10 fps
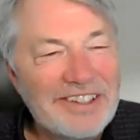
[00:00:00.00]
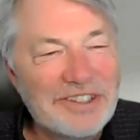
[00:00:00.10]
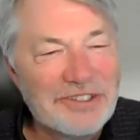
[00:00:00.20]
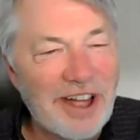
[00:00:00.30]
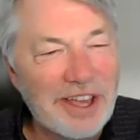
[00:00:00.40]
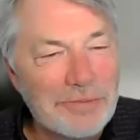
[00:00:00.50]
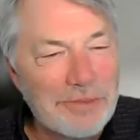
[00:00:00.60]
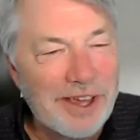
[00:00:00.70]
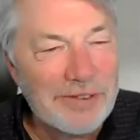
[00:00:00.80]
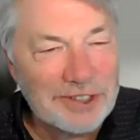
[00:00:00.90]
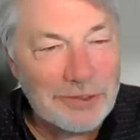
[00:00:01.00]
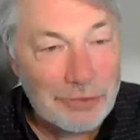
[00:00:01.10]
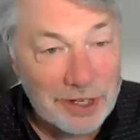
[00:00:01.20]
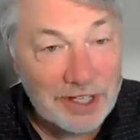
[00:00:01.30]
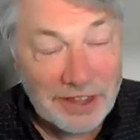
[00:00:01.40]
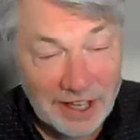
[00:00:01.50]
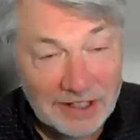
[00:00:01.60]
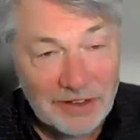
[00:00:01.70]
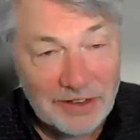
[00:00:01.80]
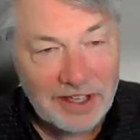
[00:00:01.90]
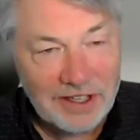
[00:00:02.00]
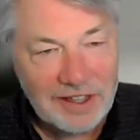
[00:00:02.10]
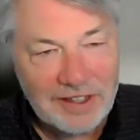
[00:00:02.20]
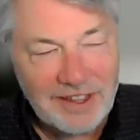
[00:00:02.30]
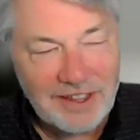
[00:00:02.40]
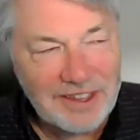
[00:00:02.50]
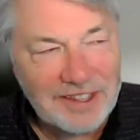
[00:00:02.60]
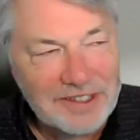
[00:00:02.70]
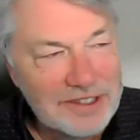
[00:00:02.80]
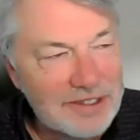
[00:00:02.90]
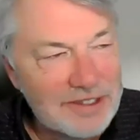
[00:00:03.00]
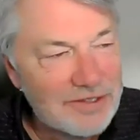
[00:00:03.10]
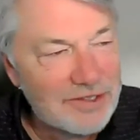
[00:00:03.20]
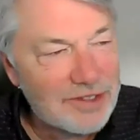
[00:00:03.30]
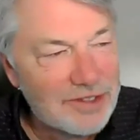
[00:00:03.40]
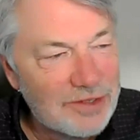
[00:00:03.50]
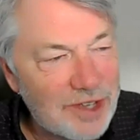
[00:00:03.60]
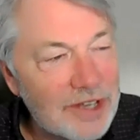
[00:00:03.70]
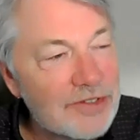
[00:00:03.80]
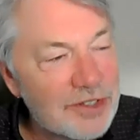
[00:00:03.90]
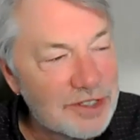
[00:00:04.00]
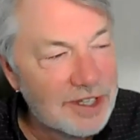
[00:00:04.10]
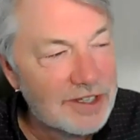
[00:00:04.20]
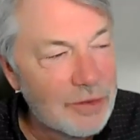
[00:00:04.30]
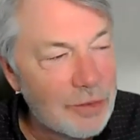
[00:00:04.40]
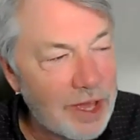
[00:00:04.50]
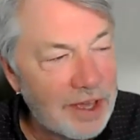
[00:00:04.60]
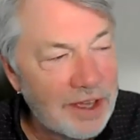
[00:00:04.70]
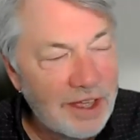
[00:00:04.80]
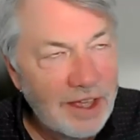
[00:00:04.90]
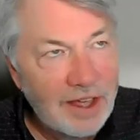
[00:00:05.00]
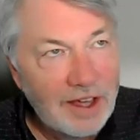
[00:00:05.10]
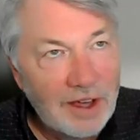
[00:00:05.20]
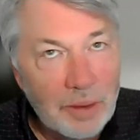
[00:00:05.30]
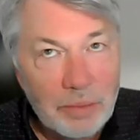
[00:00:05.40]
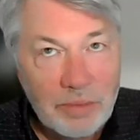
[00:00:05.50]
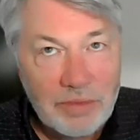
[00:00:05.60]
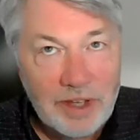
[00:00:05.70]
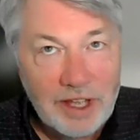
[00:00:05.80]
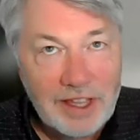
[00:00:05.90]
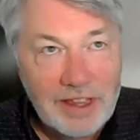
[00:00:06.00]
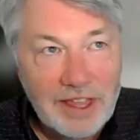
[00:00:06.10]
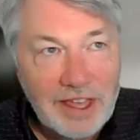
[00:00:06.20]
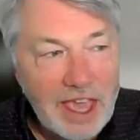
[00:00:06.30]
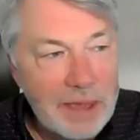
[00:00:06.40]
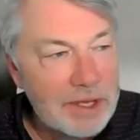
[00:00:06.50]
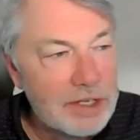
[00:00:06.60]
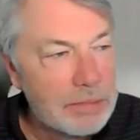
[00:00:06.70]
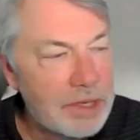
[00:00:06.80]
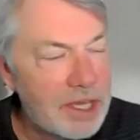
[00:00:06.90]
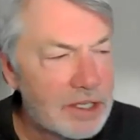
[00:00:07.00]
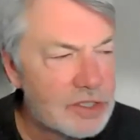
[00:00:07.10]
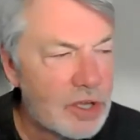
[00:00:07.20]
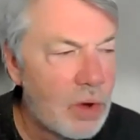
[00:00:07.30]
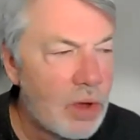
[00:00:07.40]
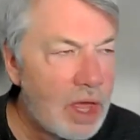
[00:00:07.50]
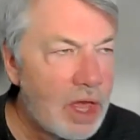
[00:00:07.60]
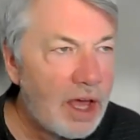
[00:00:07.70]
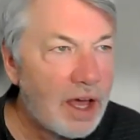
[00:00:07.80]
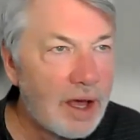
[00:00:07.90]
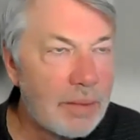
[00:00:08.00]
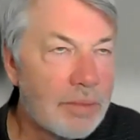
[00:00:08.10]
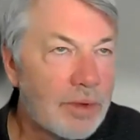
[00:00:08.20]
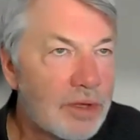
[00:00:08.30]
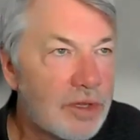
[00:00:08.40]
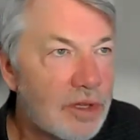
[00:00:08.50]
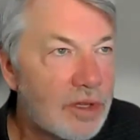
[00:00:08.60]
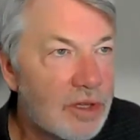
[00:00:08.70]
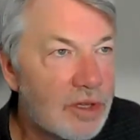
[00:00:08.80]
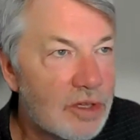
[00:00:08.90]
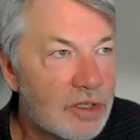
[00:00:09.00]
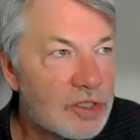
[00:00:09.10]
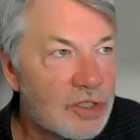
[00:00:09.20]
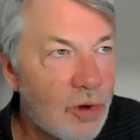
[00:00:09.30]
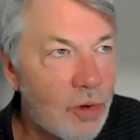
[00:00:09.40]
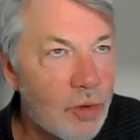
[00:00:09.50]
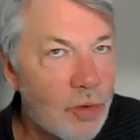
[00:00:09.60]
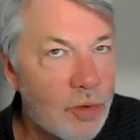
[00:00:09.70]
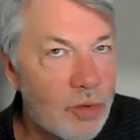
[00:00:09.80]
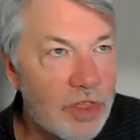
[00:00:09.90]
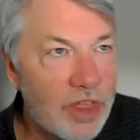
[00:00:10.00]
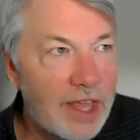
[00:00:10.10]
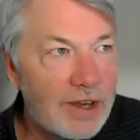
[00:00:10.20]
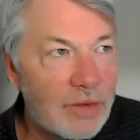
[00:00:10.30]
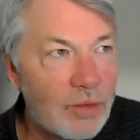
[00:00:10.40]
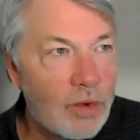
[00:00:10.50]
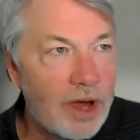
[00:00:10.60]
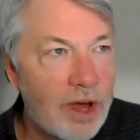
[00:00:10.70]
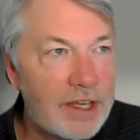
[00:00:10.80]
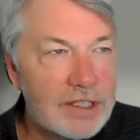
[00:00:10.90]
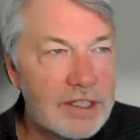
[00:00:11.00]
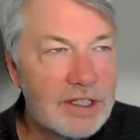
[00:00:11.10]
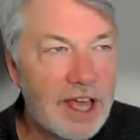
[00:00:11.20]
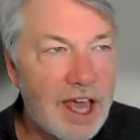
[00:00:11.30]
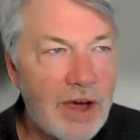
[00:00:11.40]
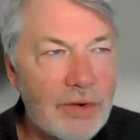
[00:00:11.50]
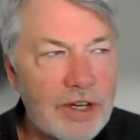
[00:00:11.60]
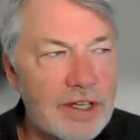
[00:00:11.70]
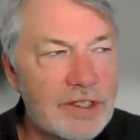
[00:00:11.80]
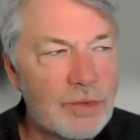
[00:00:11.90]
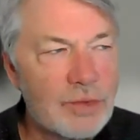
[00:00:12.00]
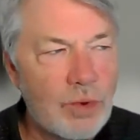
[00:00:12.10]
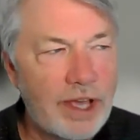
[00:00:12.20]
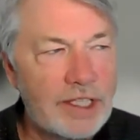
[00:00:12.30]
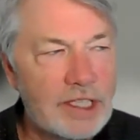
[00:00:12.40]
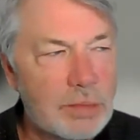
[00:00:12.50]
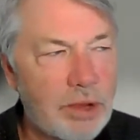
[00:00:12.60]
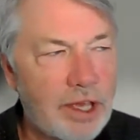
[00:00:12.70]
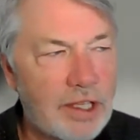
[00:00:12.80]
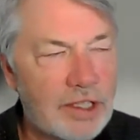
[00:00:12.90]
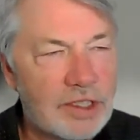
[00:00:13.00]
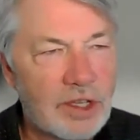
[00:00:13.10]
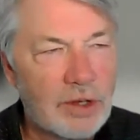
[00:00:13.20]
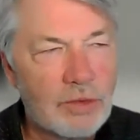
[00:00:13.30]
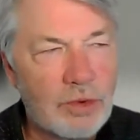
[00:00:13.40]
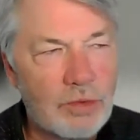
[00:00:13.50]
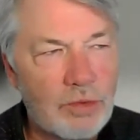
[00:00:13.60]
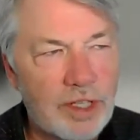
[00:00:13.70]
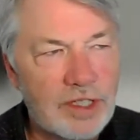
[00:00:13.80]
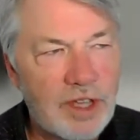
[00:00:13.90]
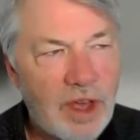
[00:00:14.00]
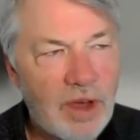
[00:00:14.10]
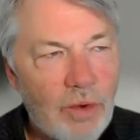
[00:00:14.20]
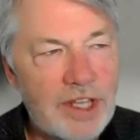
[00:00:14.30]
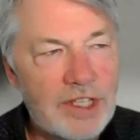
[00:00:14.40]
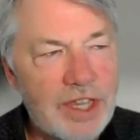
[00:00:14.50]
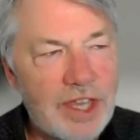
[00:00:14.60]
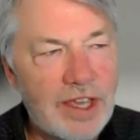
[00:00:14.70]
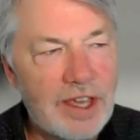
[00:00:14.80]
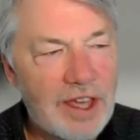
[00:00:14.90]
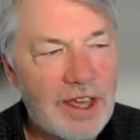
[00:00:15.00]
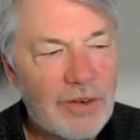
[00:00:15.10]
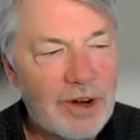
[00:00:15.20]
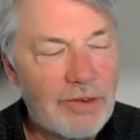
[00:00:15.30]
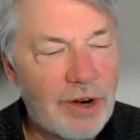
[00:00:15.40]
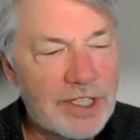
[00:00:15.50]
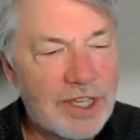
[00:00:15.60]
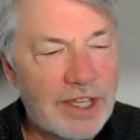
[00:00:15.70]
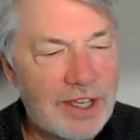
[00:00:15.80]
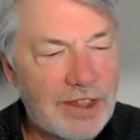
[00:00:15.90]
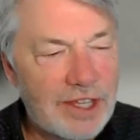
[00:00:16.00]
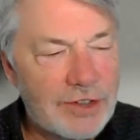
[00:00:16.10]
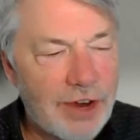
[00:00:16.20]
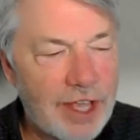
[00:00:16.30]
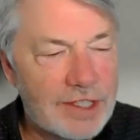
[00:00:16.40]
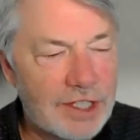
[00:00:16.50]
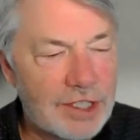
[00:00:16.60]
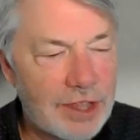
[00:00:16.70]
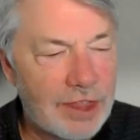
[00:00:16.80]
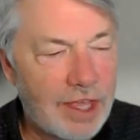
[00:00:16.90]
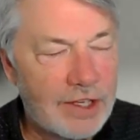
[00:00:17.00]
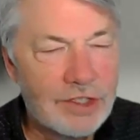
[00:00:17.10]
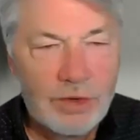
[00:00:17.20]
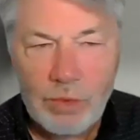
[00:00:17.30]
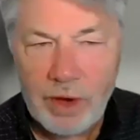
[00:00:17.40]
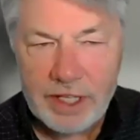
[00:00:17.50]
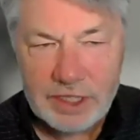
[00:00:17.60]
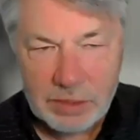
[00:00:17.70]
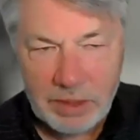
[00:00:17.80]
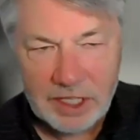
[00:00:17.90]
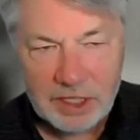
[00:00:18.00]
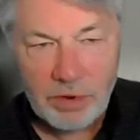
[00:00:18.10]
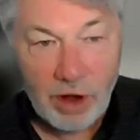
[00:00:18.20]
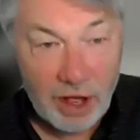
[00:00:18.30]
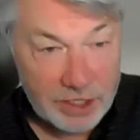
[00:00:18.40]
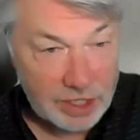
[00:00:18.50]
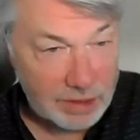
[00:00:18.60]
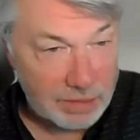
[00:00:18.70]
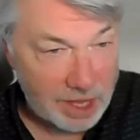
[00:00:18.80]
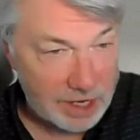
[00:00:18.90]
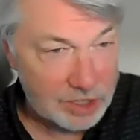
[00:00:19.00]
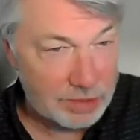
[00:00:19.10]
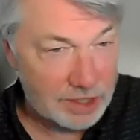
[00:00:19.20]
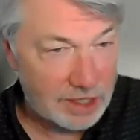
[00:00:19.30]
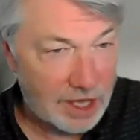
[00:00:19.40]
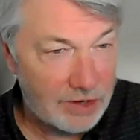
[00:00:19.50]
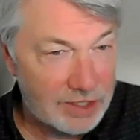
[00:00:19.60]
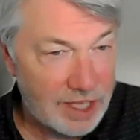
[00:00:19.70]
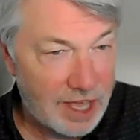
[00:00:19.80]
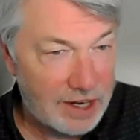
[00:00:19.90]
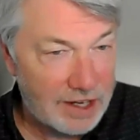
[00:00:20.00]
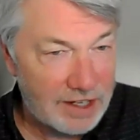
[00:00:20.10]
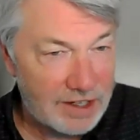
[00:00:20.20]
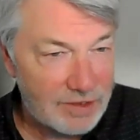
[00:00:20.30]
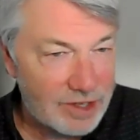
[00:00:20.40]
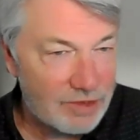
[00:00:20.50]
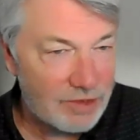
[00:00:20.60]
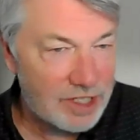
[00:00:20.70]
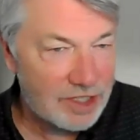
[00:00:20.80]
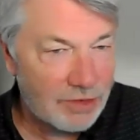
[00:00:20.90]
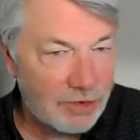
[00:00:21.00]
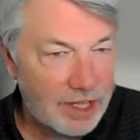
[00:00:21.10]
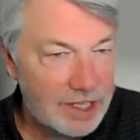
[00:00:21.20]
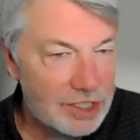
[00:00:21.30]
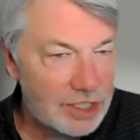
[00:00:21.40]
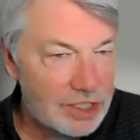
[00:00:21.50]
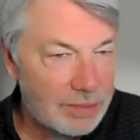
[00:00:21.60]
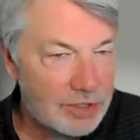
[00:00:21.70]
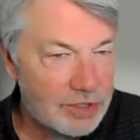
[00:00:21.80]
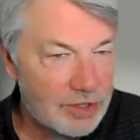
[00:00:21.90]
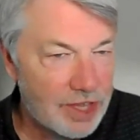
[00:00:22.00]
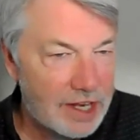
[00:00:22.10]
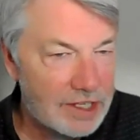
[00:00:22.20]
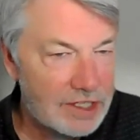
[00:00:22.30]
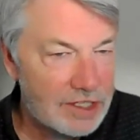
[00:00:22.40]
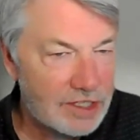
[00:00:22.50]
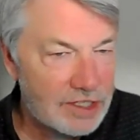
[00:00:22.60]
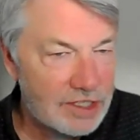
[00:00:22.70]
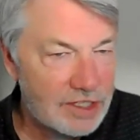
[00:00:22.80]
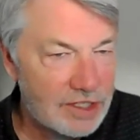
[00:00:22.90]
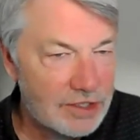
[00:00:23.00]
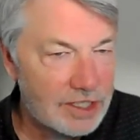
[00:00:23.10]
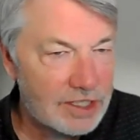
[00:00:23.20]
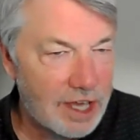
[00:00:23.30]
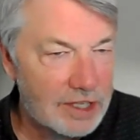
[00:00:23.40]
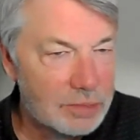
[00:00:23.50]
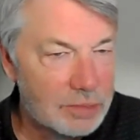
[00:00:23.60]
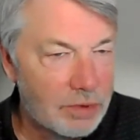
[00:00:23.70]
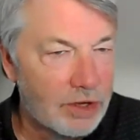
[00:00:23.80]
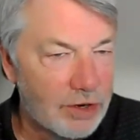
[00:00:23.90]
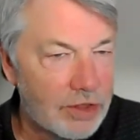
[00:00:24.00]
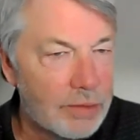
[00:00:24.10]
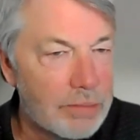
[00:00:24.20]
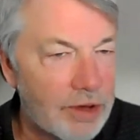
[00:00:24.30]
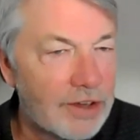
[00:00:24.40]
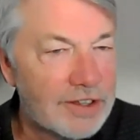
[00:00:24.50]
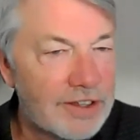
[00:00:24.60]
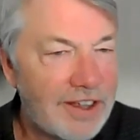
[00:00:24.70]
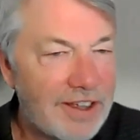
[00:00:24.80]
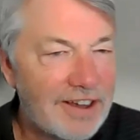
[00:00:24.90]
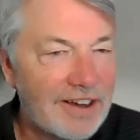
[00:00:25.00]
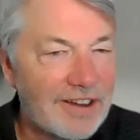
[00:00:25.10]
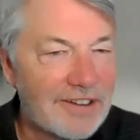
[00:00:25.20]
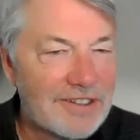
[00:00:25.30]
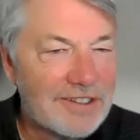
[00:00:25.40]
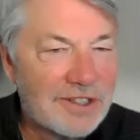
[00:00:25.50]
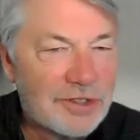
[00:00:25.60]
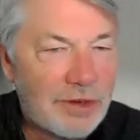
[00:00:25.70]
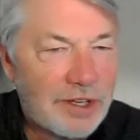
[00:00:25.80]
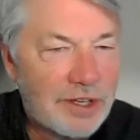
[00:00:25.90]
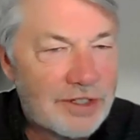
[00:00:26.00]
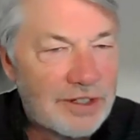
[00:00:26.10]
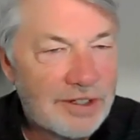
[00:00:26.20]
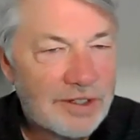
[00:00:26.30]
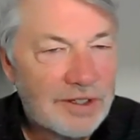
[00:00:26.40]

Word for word: to try to be able to read that. So I could, I, that's interesting the way um, it, it came into being. So, um, so then what, how does white space, like what, what, what is the, what what is the the transition then to white space project management? How does that what what is the relationship to that to the textbook or the book uh, situation?